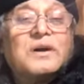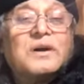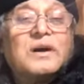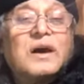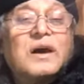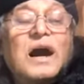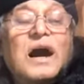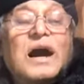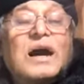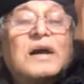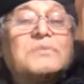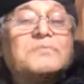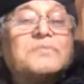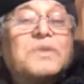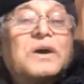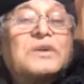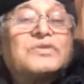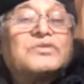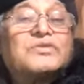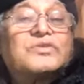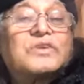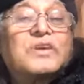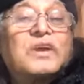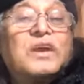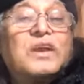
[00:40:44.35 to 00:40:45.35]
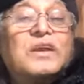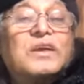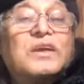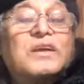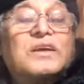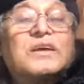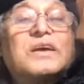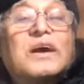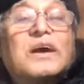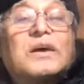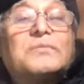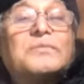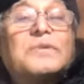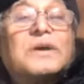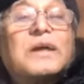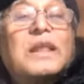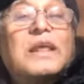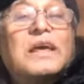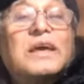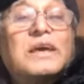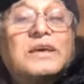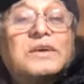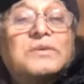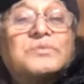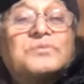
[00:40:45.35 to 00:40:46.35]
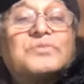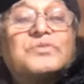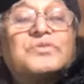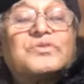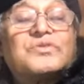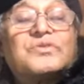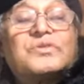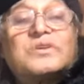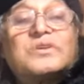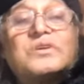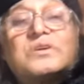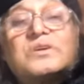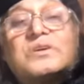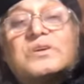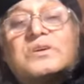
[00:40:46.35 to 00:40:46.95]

I personally have claims